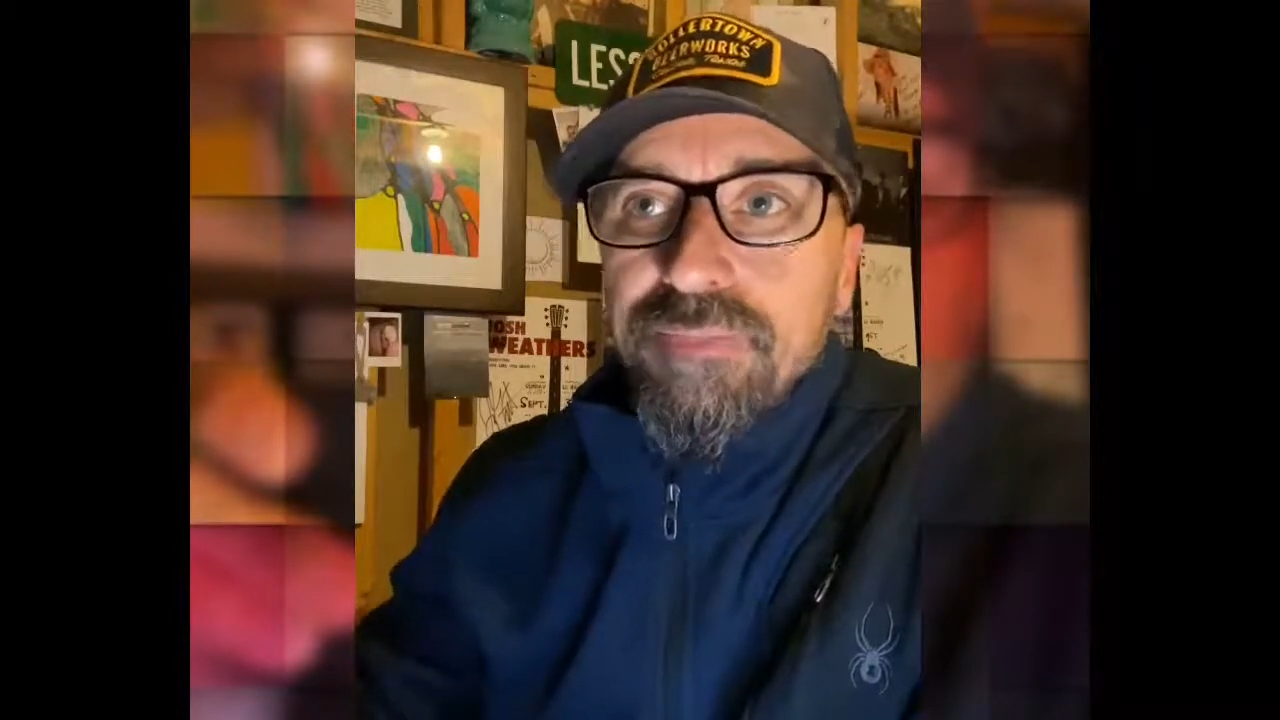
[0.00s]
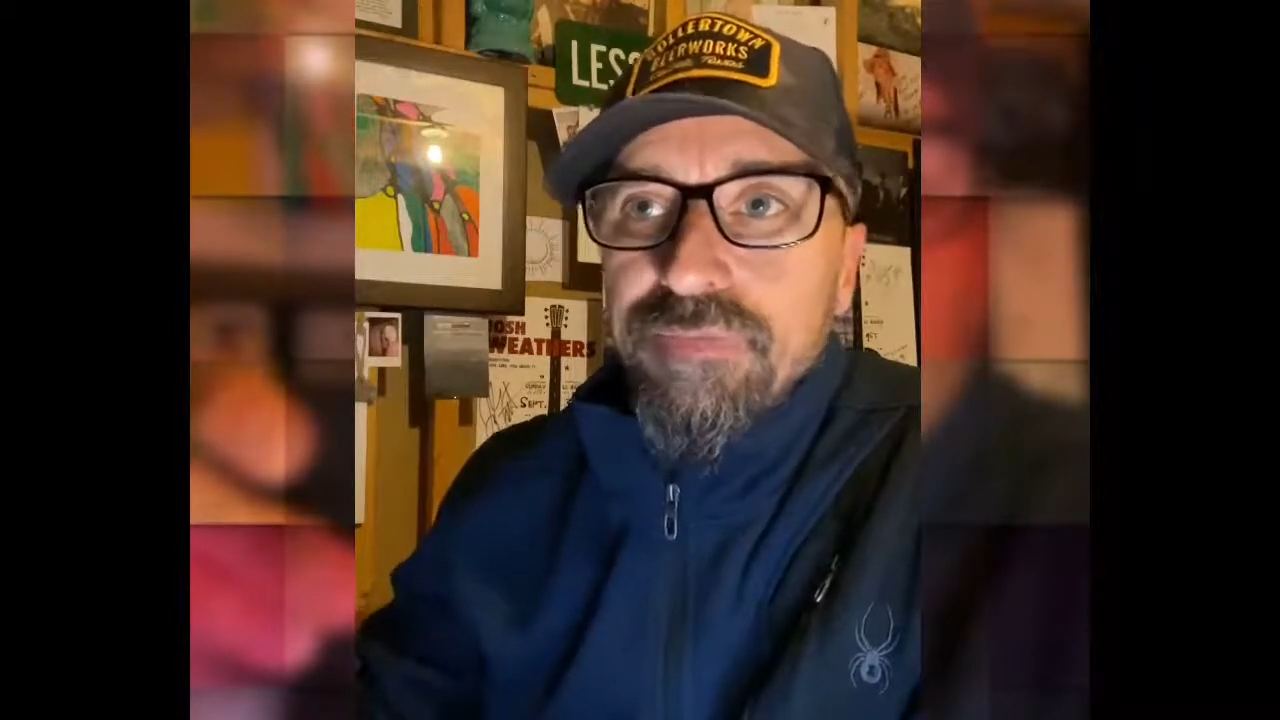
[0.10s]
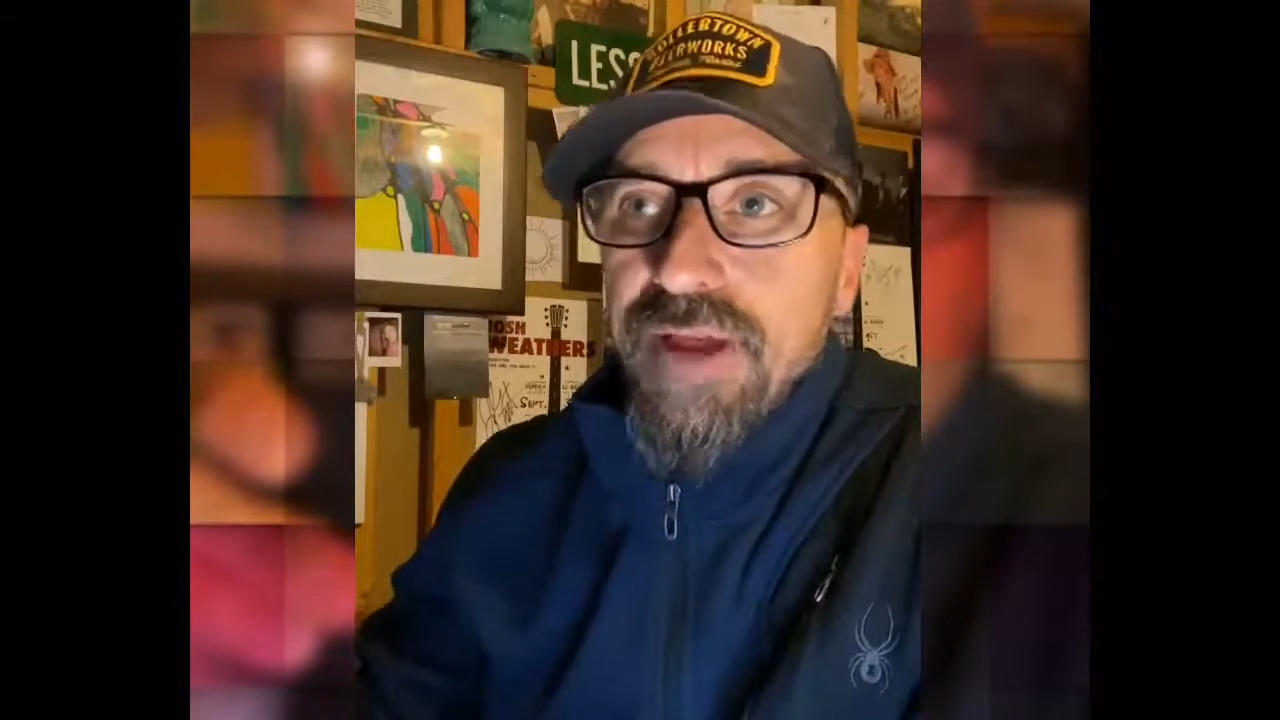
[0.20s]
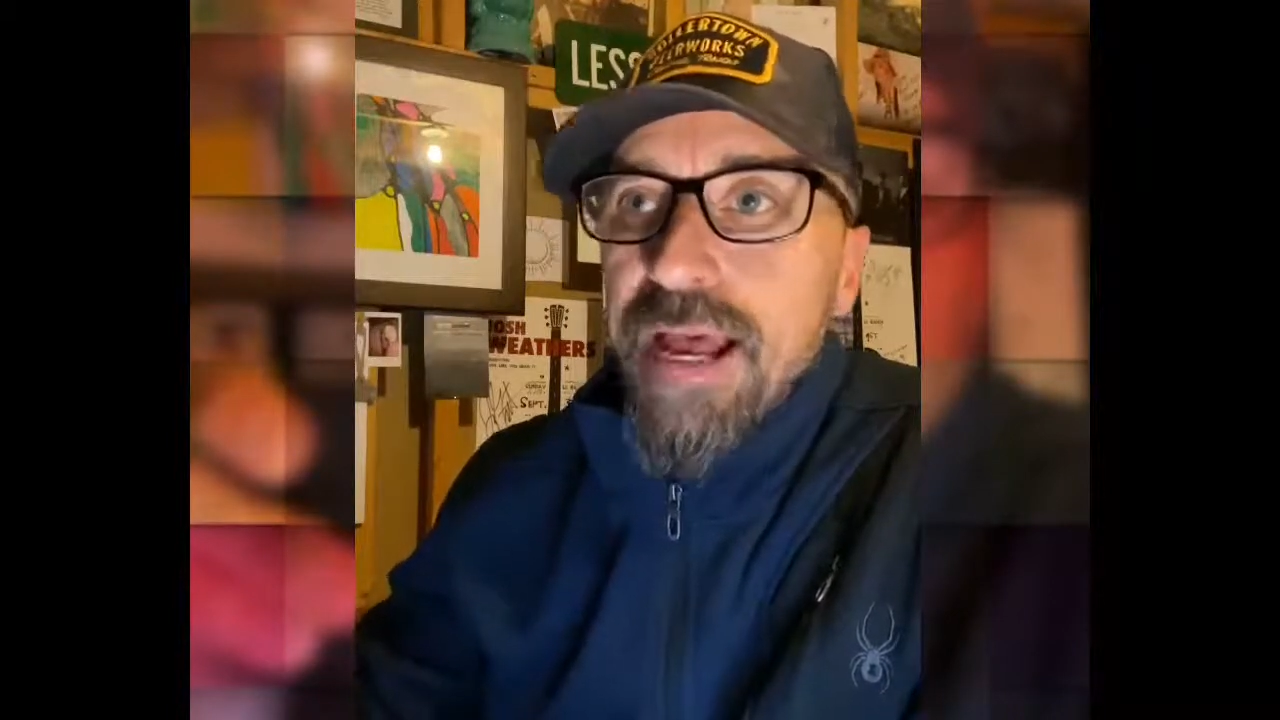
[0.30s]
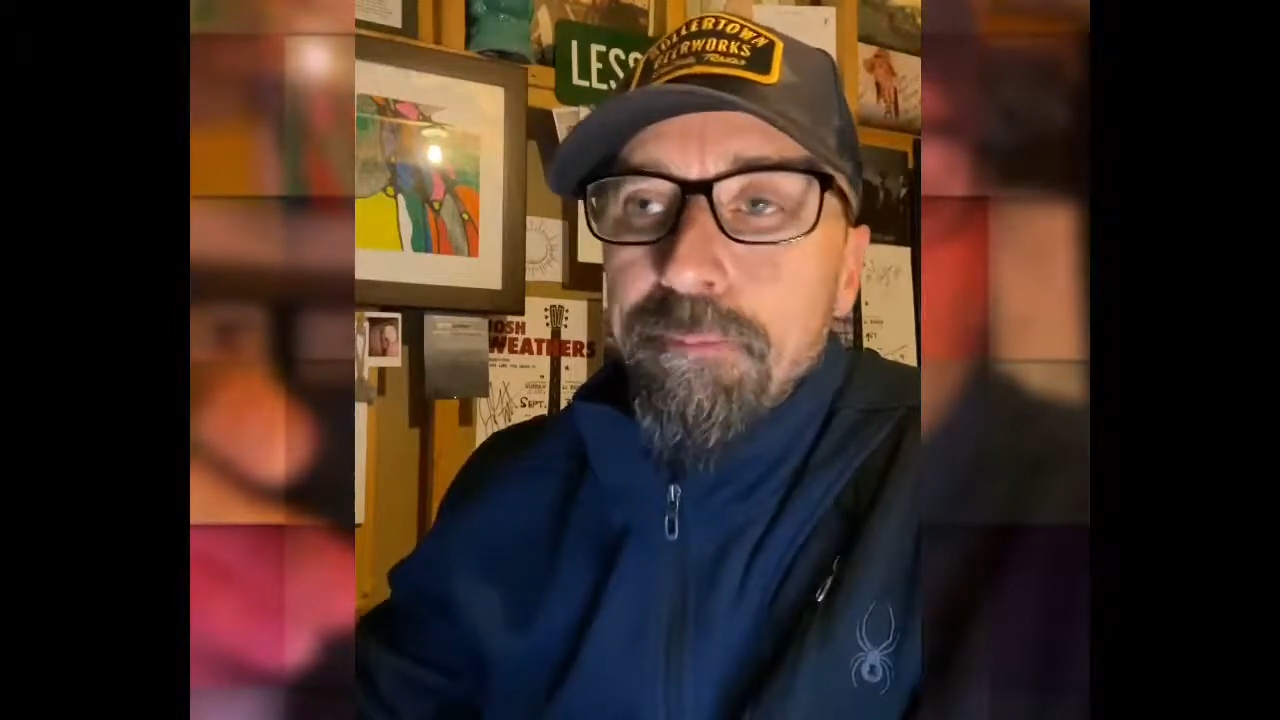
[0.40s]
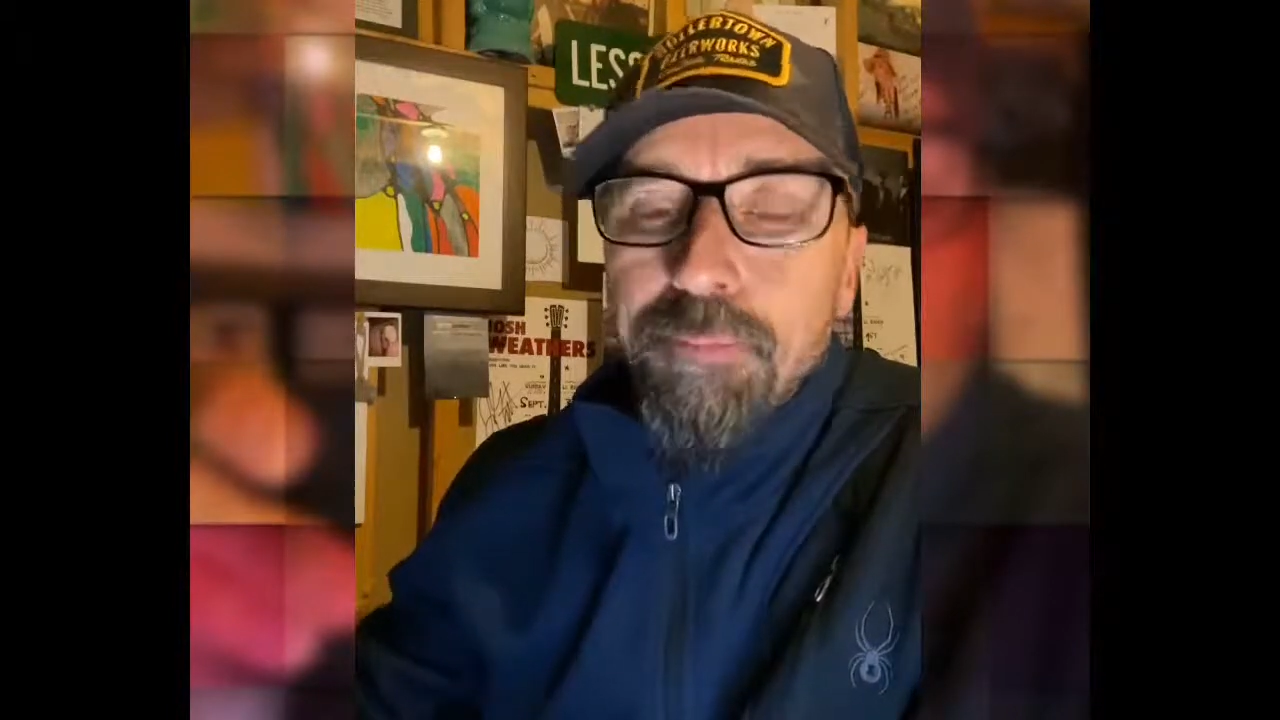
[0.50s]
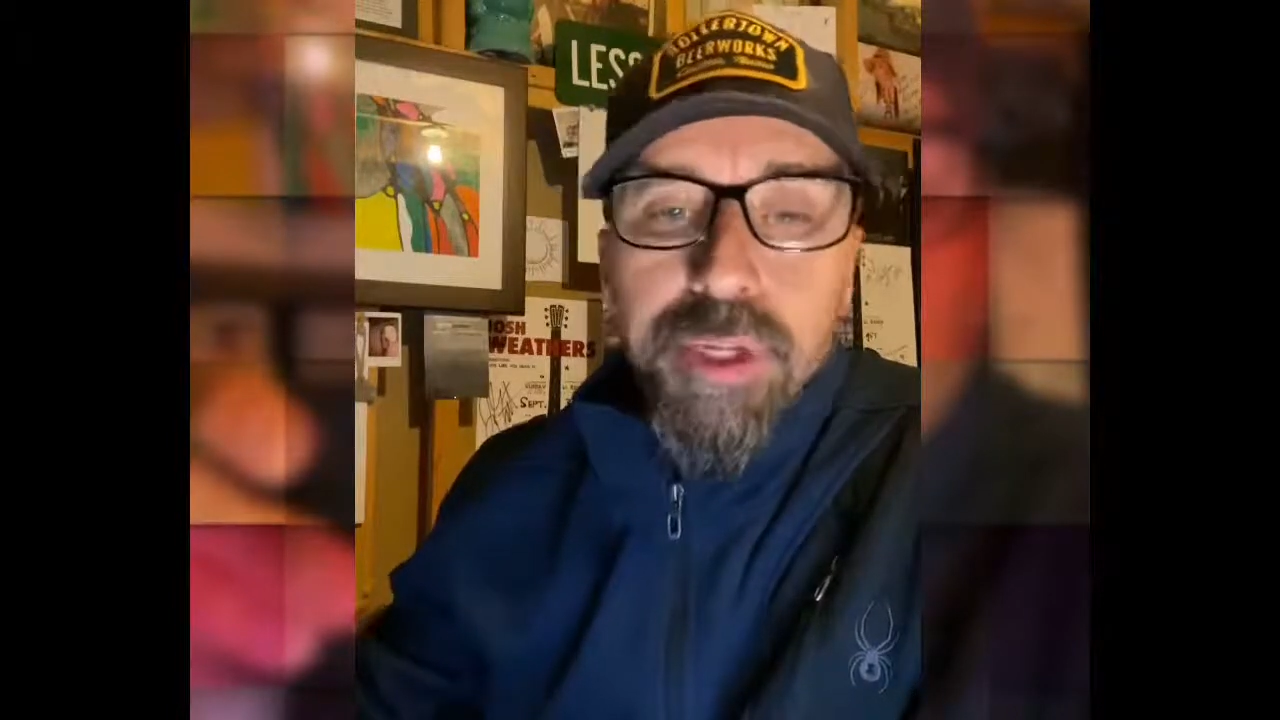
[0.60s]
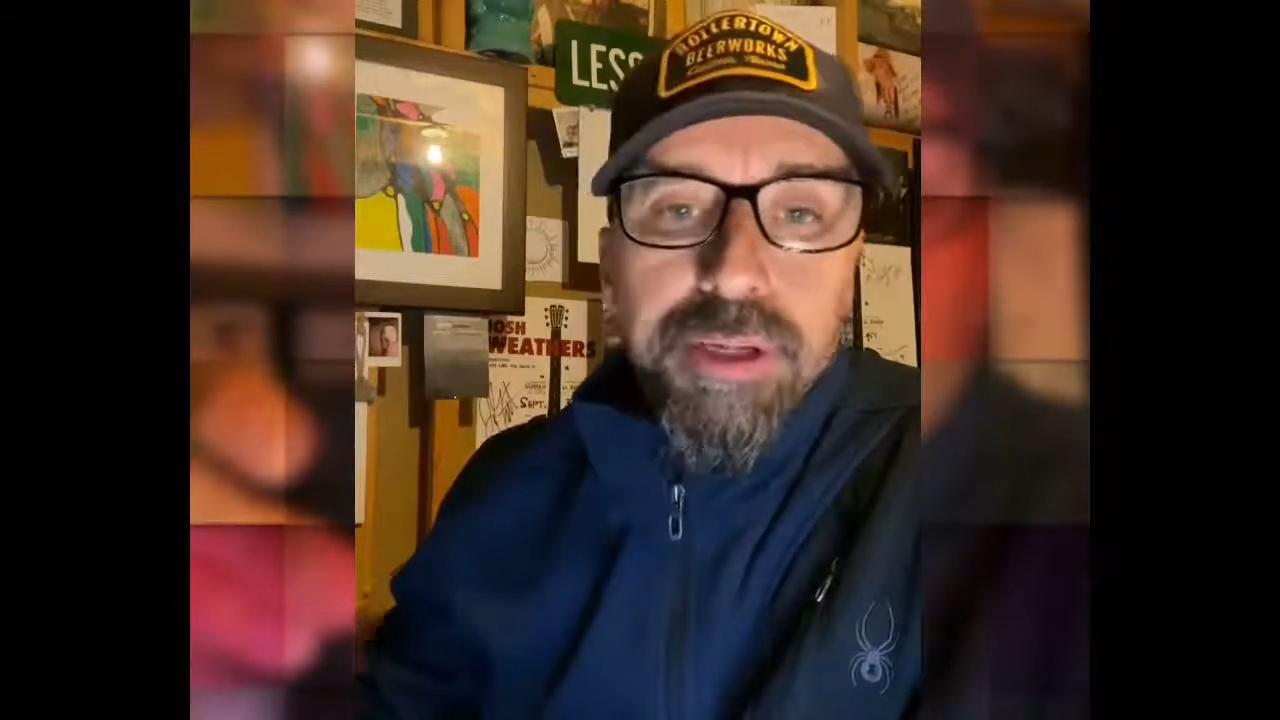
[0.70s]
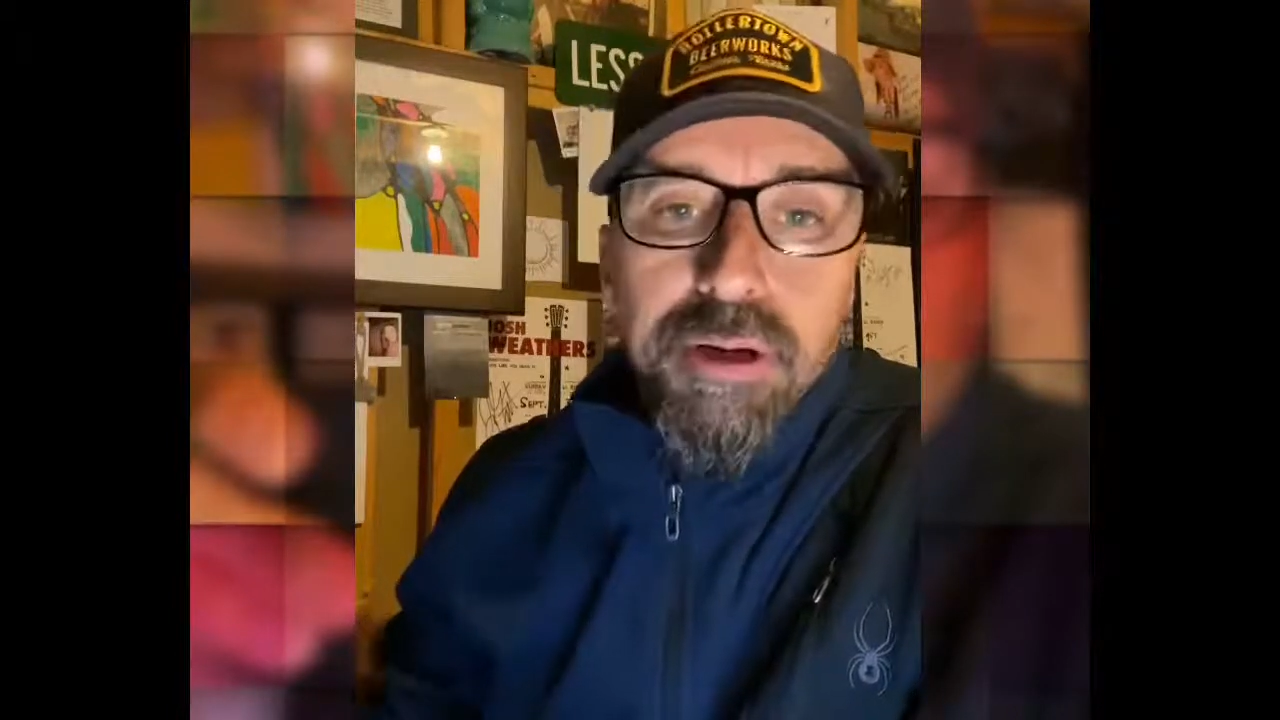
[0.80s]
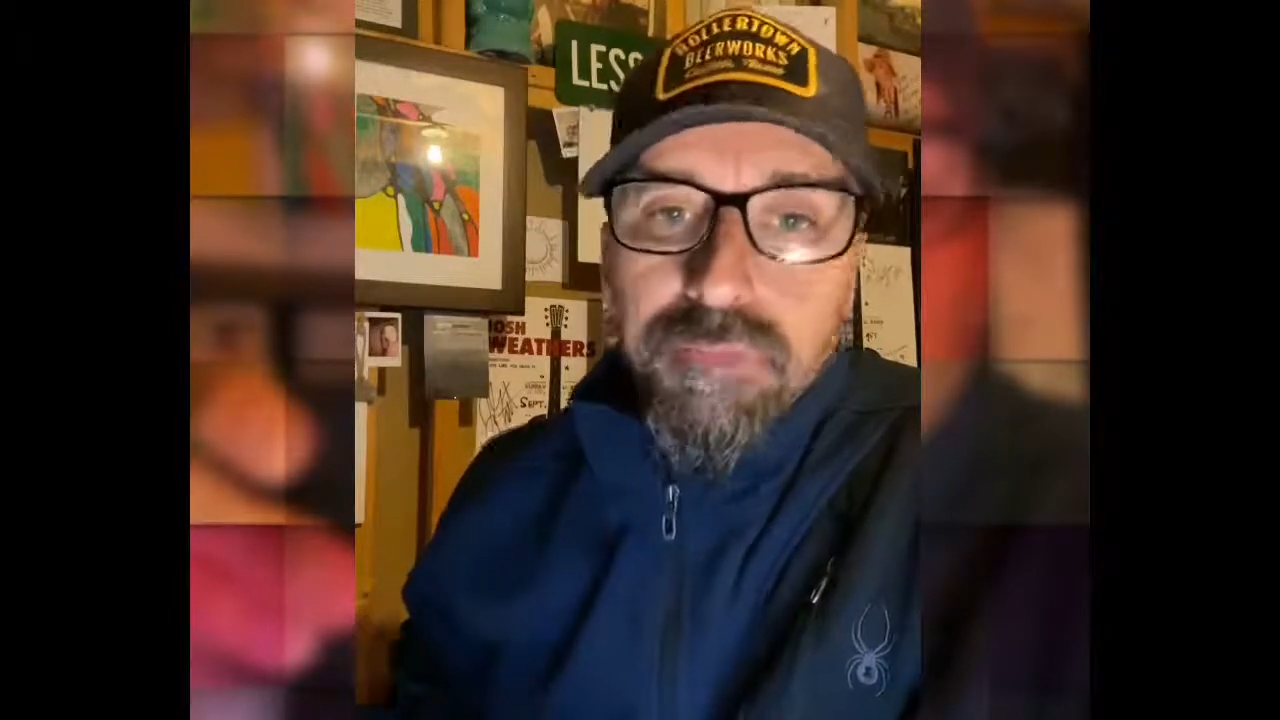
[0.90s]
fat
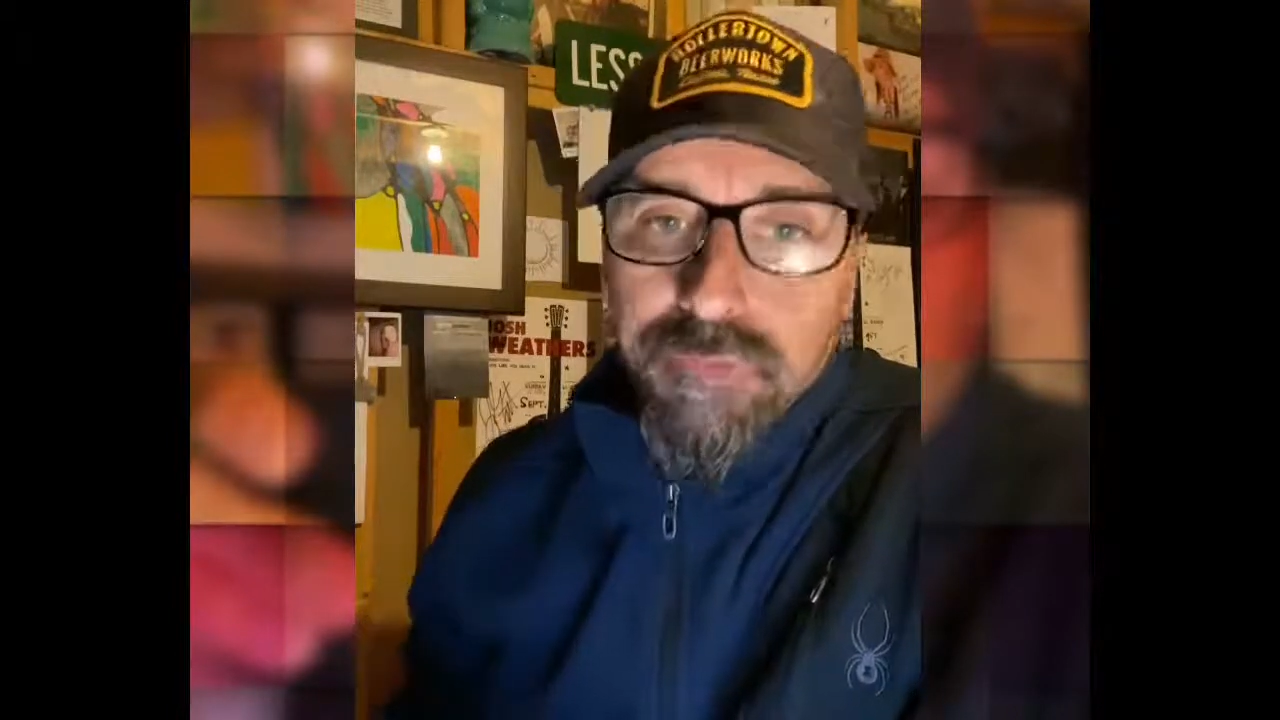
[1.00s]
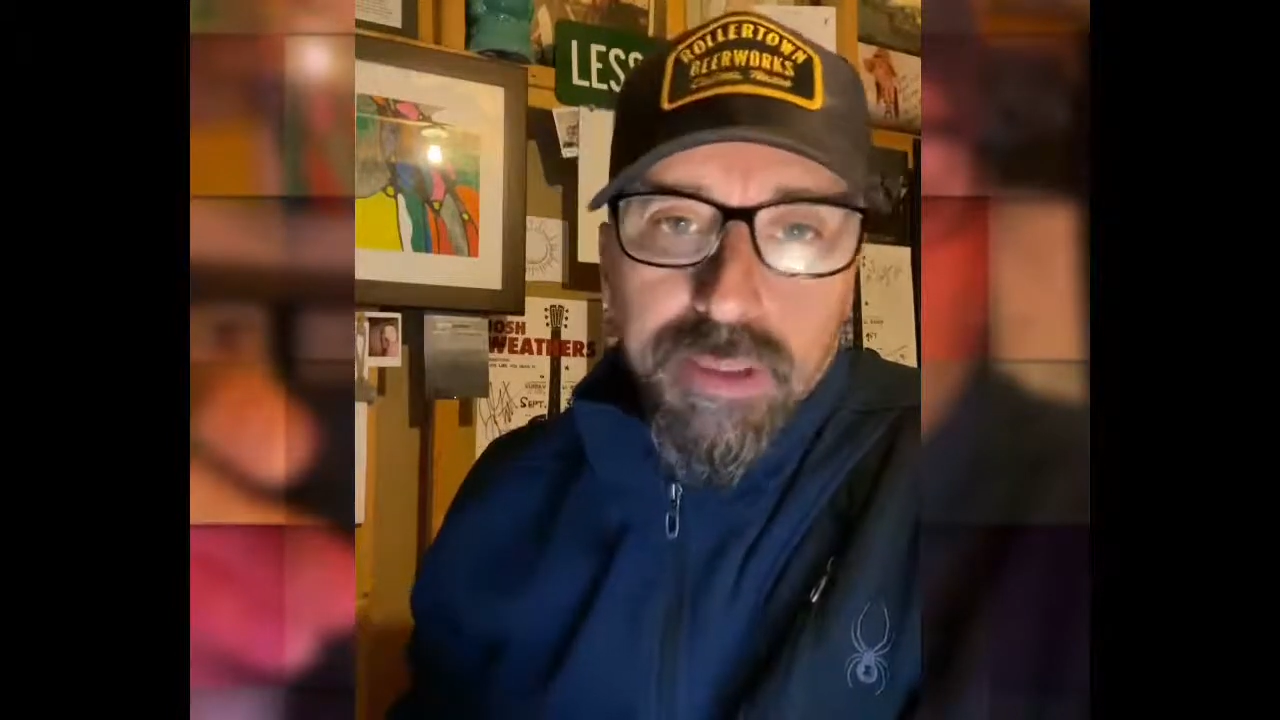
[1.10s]
butt off